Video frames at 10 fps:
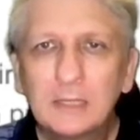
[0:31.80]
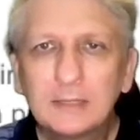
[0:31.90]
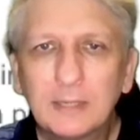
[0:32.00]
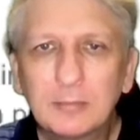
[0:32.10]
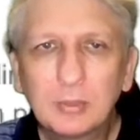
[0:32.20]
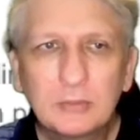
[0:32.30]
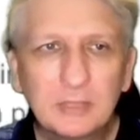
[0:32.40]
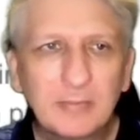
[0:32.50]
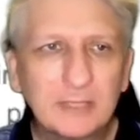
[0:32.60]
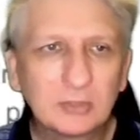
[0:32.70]
Now,
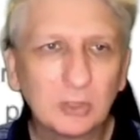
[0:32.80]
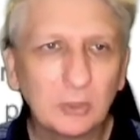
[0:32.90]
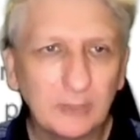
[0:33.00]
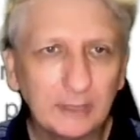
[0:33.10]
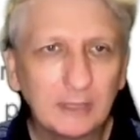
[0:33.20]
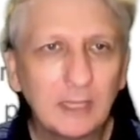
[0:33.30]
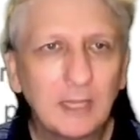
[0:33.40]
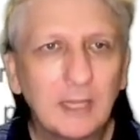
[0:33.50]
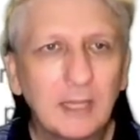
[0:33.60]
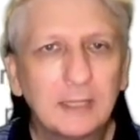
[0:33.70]
project-based learning
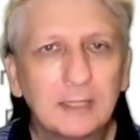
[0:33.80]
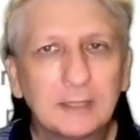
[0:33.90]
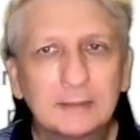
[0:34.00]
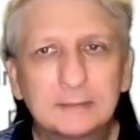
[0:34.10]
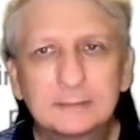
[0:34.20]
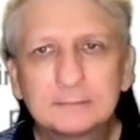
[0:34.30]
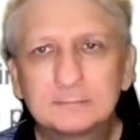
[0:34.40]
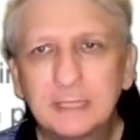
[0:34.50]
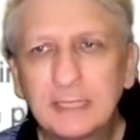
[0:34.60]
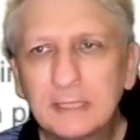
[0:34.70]

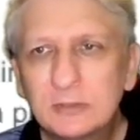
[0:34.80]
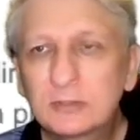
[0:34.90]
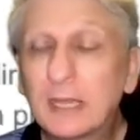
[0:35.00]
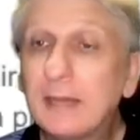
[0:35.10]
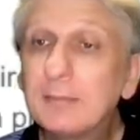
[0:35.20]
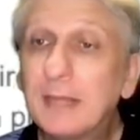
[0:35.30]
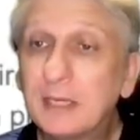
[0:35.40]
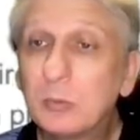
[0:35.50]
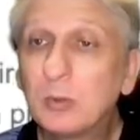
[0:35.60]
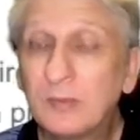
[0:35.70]
is
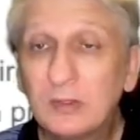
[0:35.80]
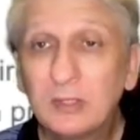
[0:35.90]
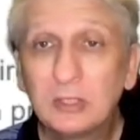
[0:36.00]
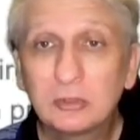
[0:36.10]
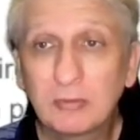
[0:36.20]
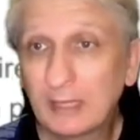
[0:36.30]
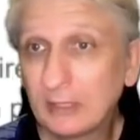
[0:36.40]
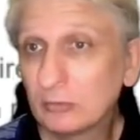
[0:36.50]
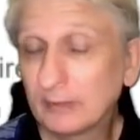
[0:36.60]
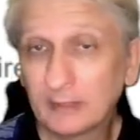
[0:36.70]
embedded within the
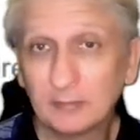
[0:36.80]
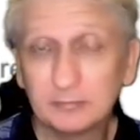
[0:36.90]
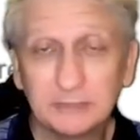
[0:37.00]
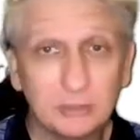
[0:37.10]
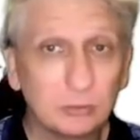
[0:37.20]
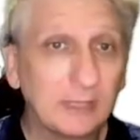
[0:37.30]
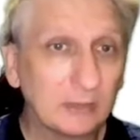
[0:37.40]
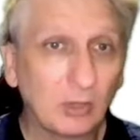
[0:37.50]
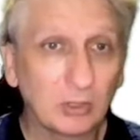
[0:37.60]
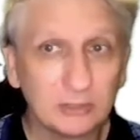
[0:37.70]
Australian curriculum, digital
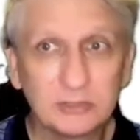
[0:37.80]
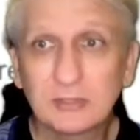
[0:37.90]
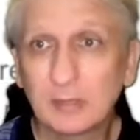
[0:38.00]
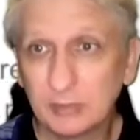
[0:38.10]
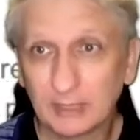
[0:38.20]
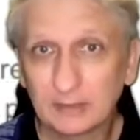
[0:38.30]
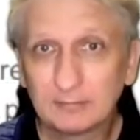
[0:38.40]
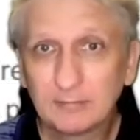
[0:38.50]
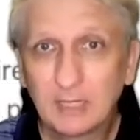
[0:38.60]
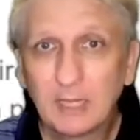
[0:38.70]
technology subject.
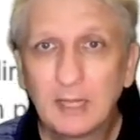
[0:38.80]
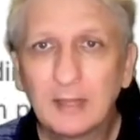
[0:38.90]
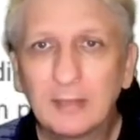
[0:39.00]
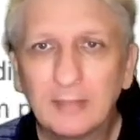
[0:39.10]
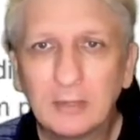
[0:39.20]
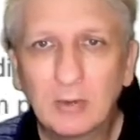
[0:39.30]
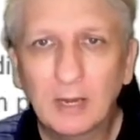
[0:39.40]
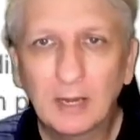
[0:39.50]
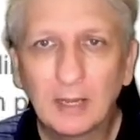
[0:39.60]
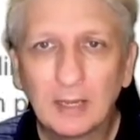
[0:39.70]
There
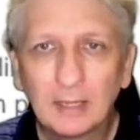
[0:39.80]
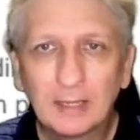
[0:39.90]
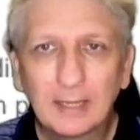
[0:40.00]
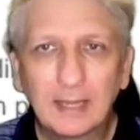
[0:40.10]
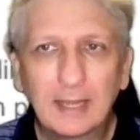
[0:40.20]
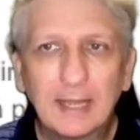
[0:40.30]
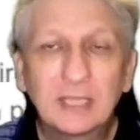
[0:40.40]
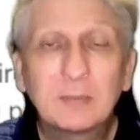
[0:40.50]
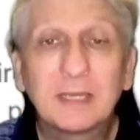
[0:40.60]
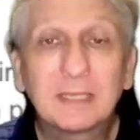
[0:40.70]
are
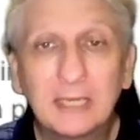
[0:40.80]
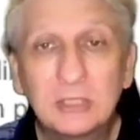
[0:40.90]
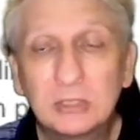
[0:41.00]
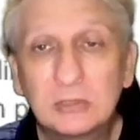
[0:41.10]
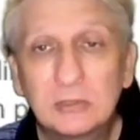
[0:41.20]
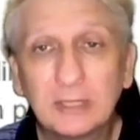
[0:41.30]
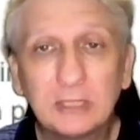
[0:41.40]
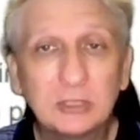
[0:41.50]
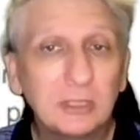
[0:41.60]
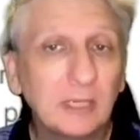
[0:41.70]
expectations at
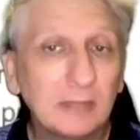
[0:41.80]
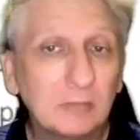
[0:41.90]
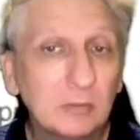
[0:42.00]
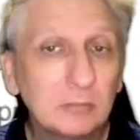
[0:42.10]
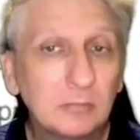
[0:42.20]
each year level,